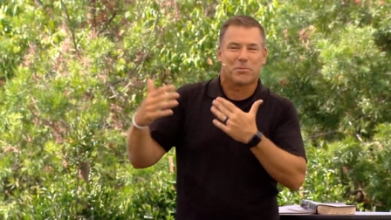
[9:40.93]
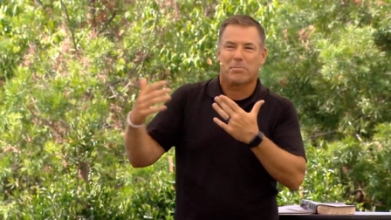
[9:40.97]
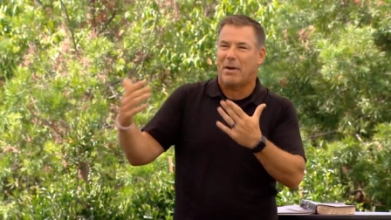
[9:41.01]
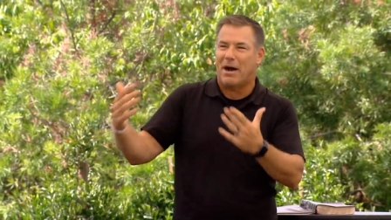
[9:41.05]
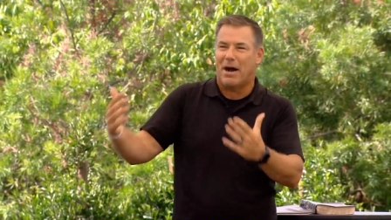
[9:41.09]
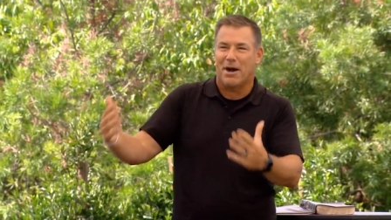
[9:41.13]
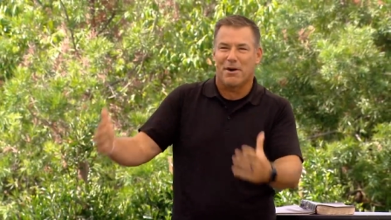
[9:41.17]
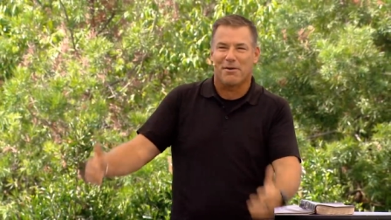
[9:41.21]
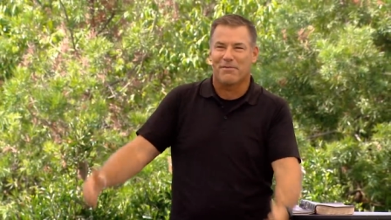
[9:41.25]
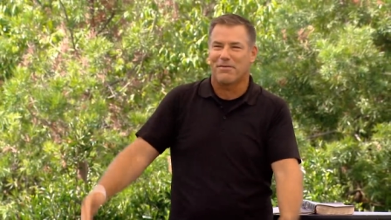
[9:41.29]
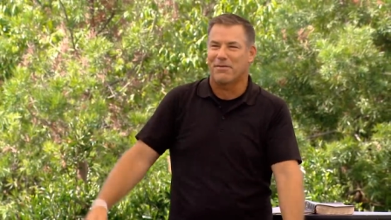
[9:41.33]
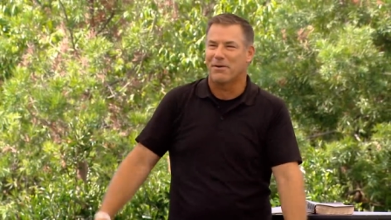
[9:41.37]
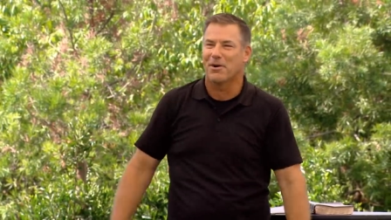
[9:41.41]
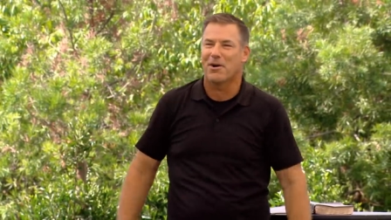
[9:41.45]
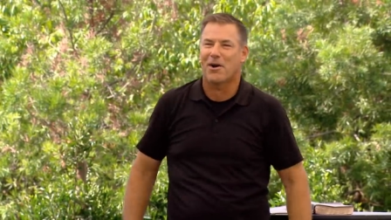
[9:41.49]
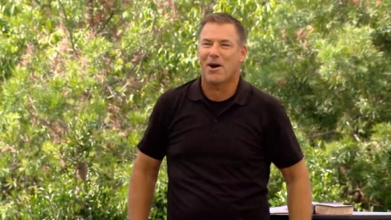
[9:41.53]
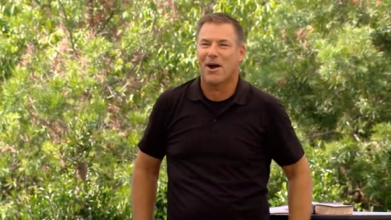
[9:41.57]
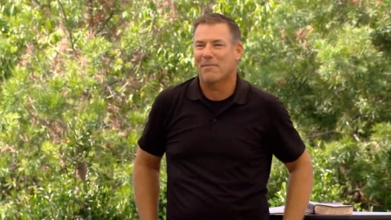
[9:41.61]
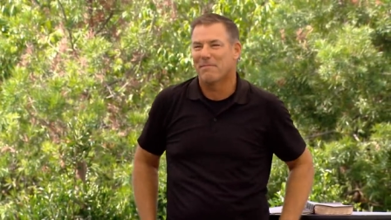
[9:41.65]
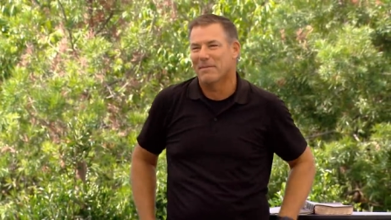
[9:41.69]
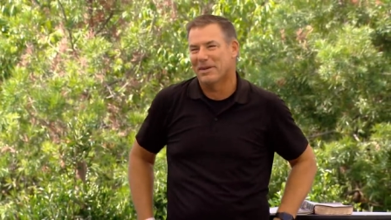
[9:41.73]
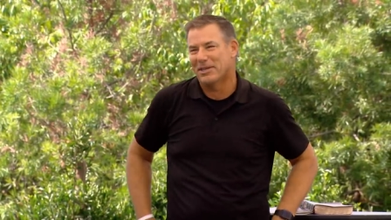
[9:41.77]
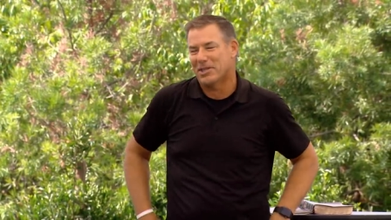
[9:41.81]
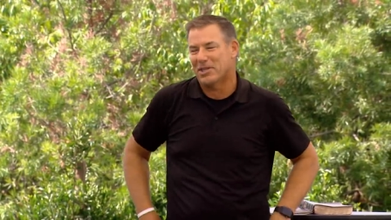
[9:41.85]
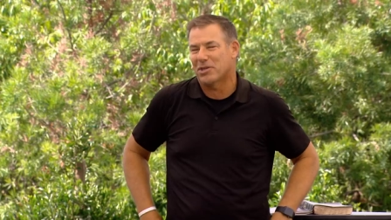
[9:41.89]
Potiphar. All right,
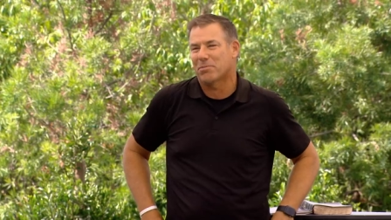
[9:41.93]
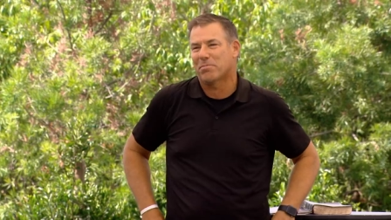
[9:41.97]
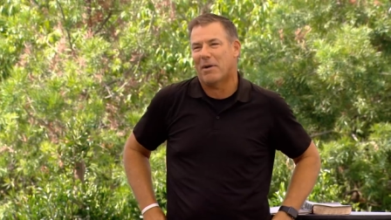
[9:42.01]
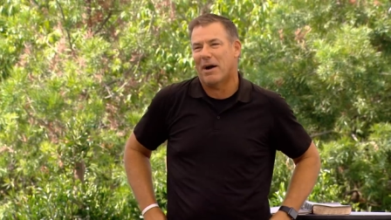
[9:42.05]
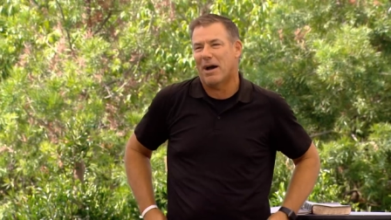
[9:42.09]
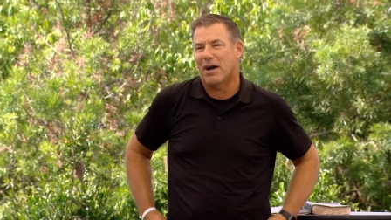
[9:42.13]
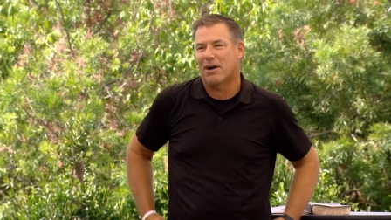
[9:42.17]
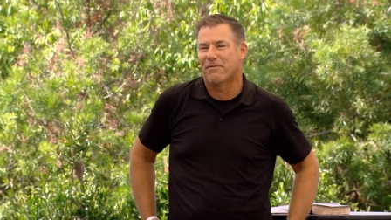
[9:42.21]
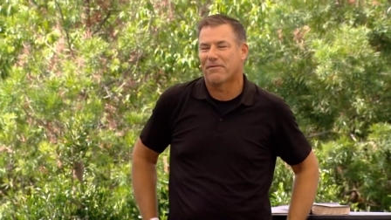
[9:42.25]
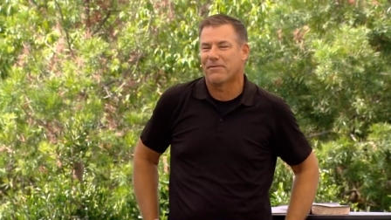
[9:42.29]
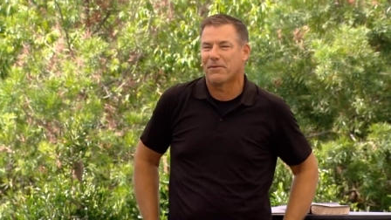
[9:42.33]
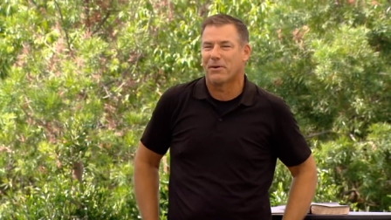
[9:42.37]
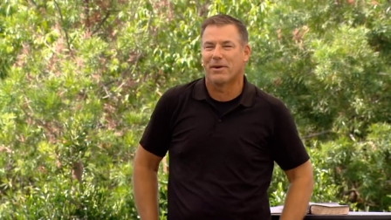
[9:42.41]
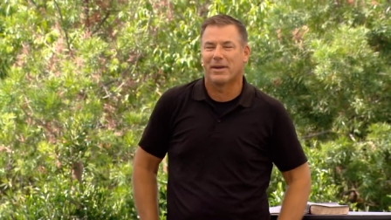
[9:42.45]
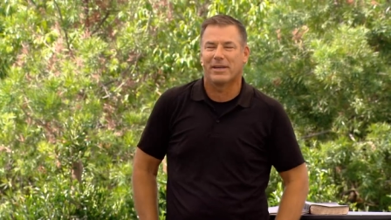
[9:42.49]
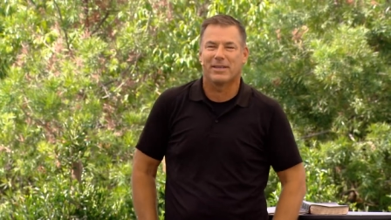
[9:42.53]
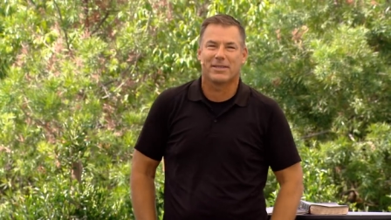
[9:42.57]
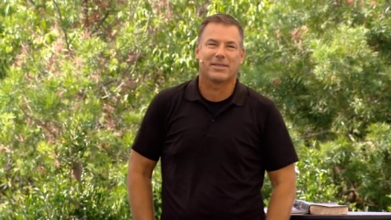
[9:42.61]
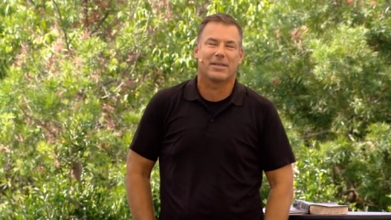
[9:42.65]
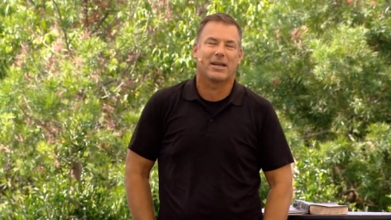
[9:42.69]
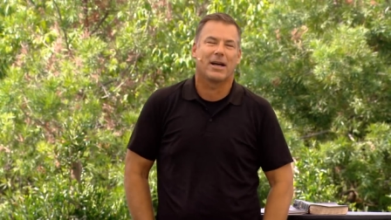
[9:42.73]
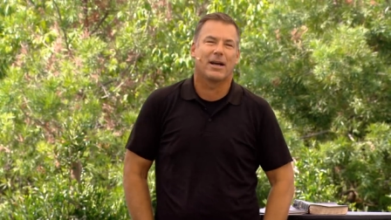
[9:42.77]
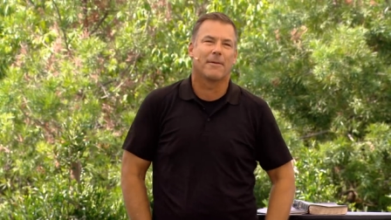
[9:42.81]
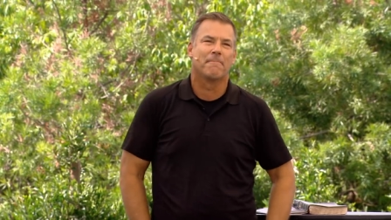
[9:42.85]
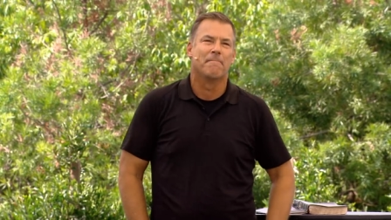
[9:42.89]
Mrs. Potiphar is.
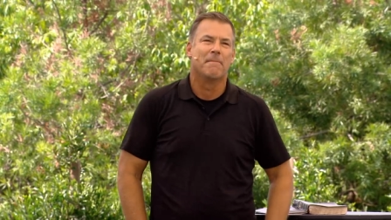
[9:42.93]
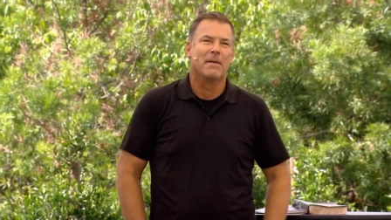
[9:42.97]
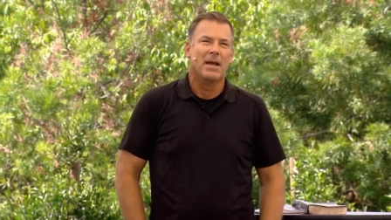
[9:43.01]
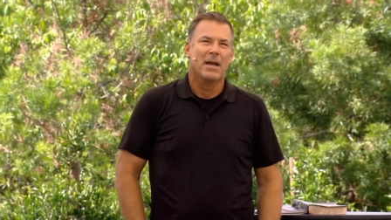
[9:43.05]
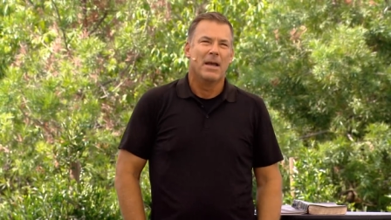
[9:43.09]
Uh,